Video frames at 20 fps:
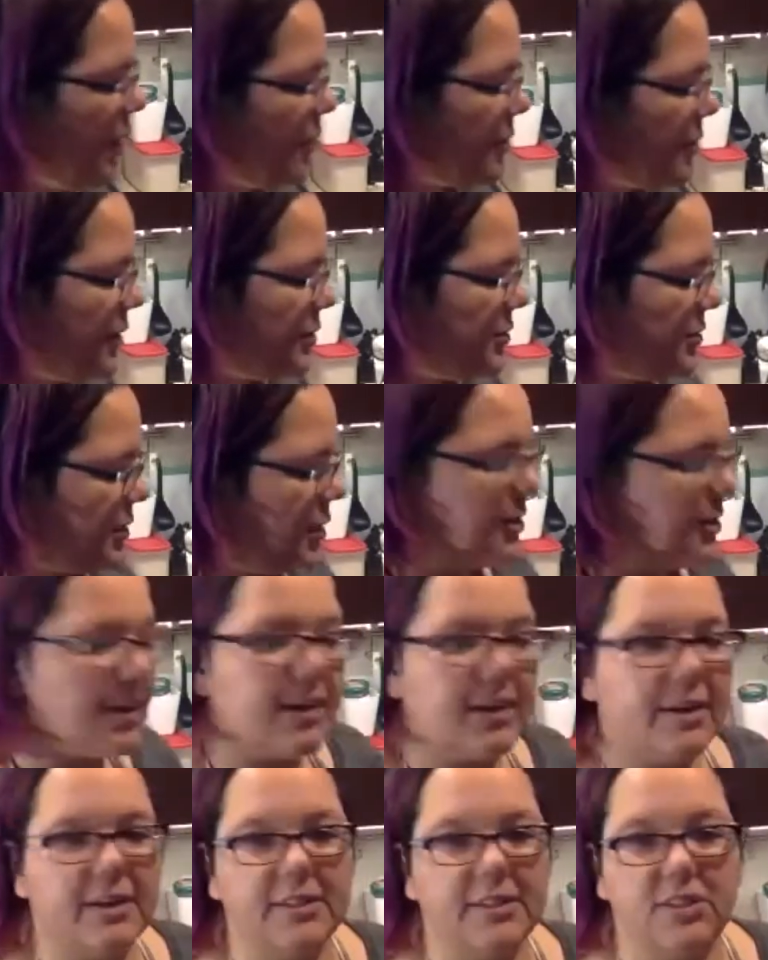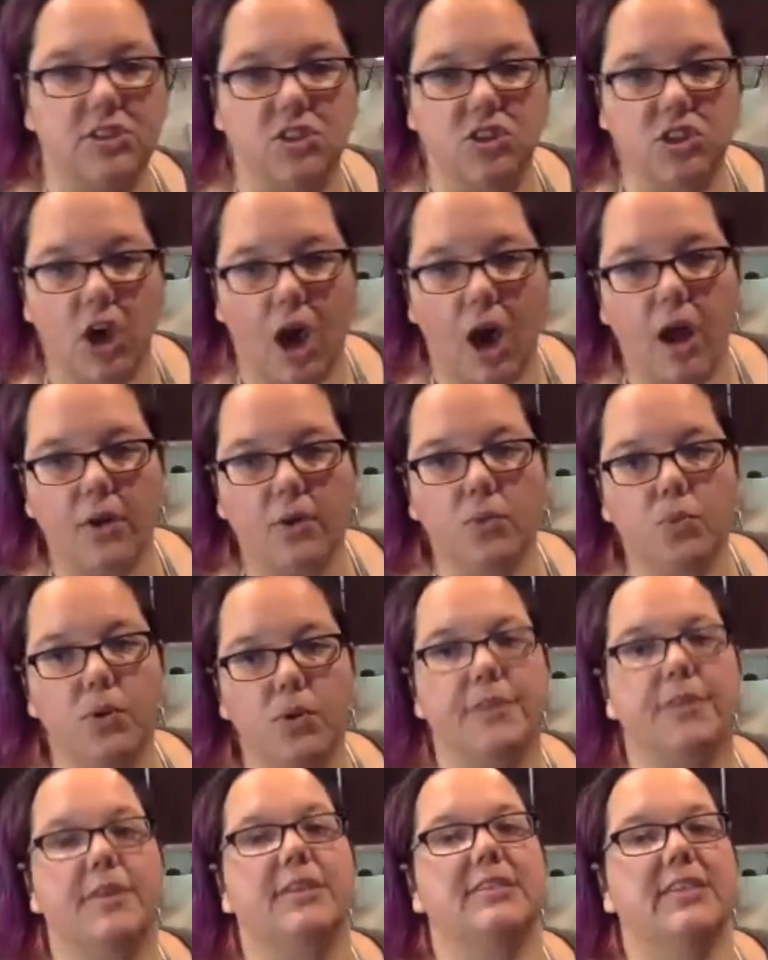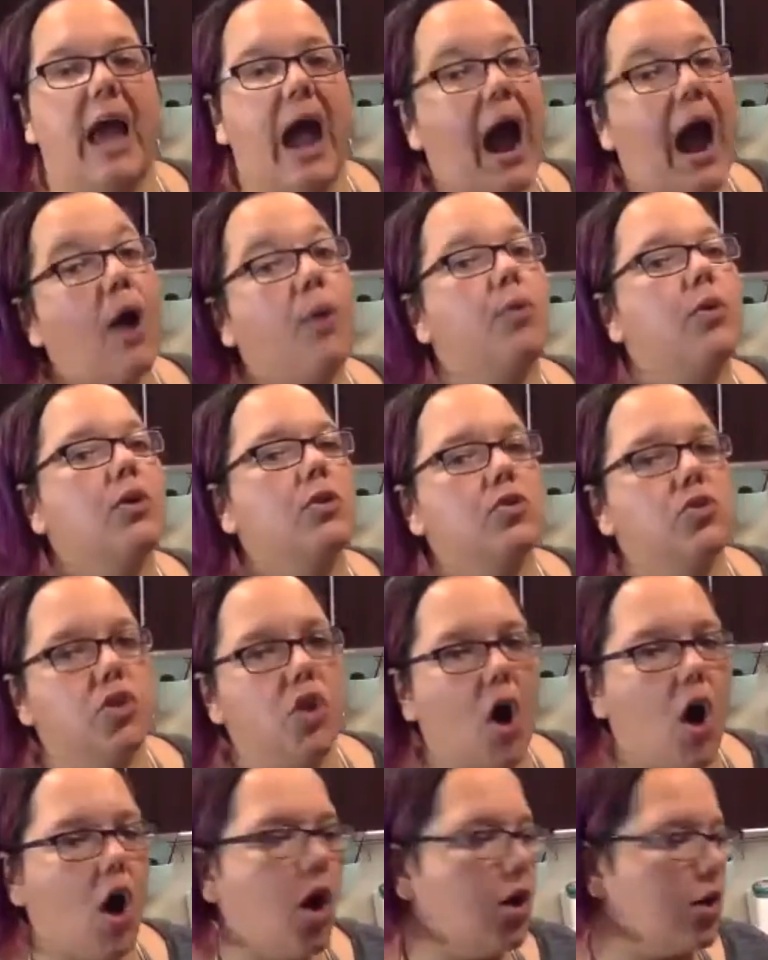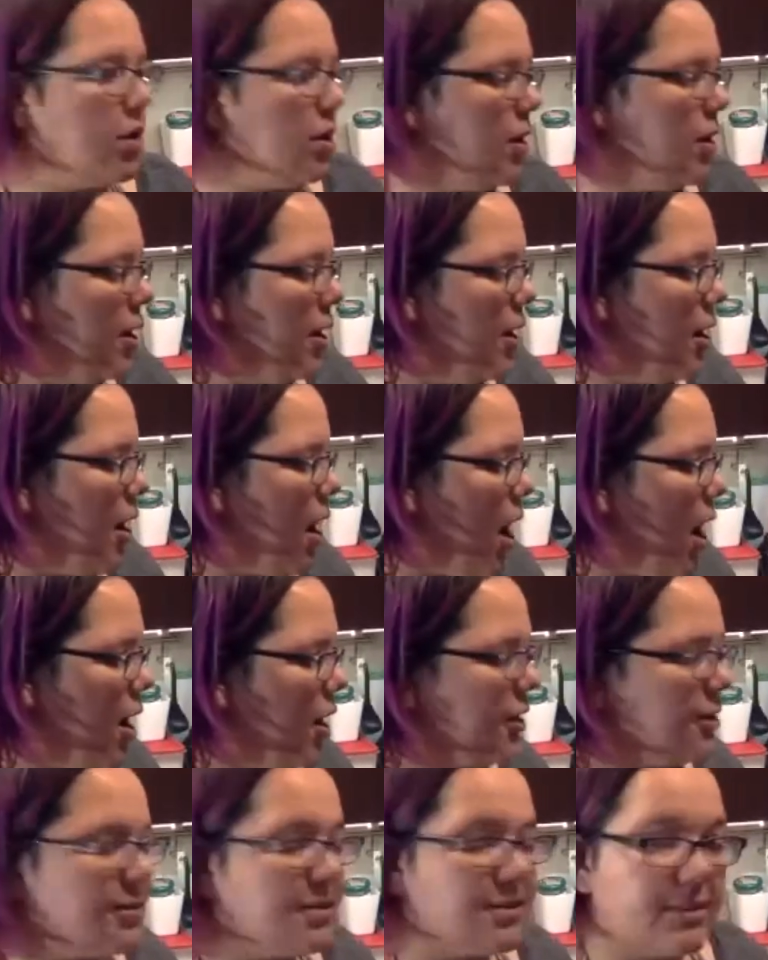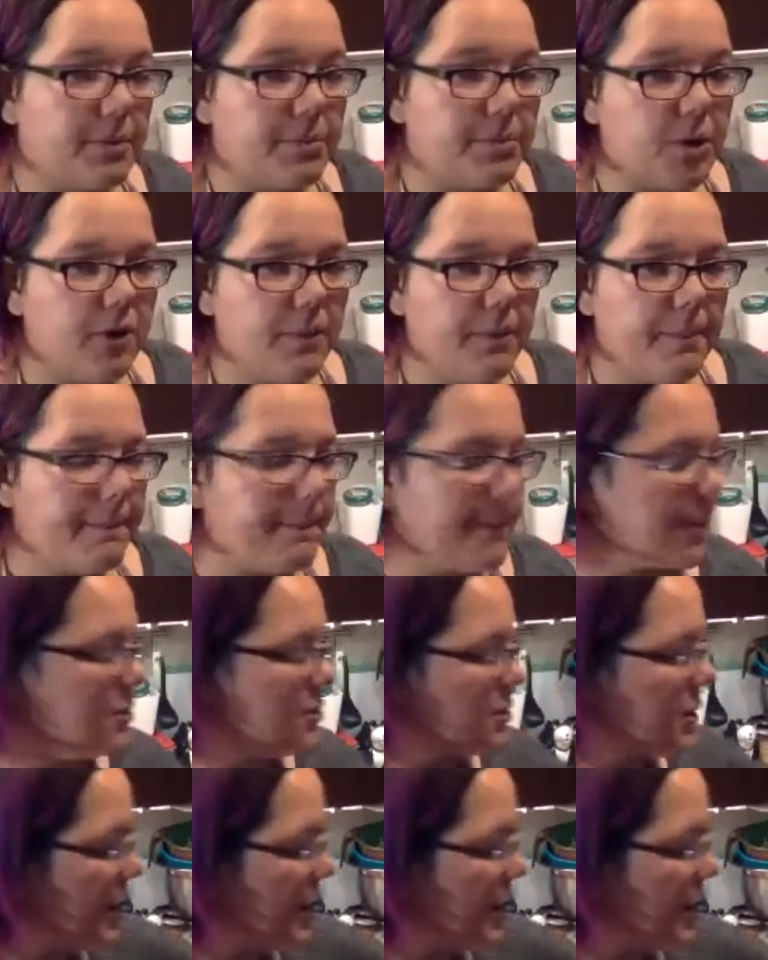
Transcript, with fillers: Let's say that it is done with its hour long uh, simmer, because I